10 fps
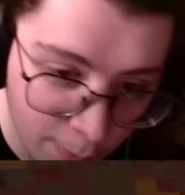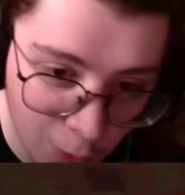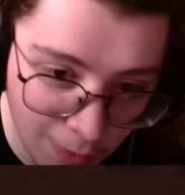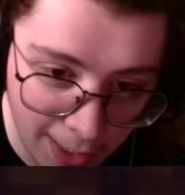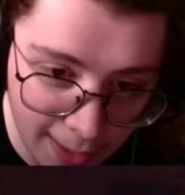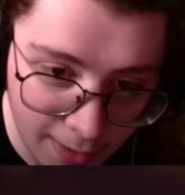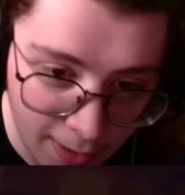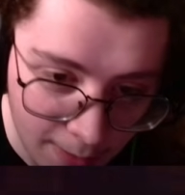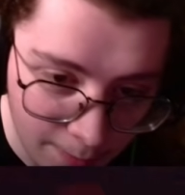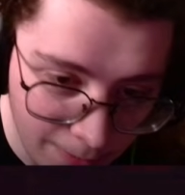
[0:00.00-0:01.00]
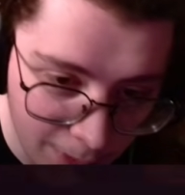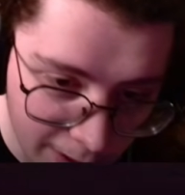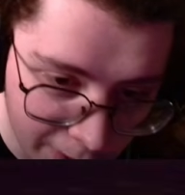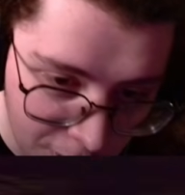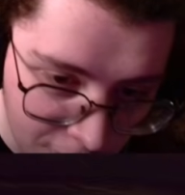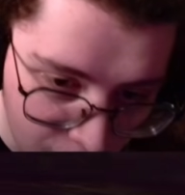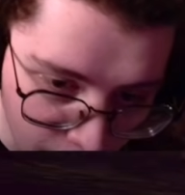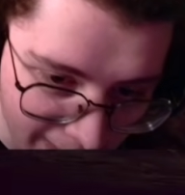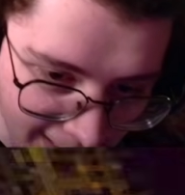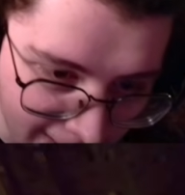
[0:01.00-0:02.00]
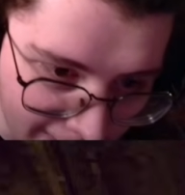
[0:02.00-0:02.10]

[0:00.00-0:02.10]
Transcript: light. Maybe you could squeeze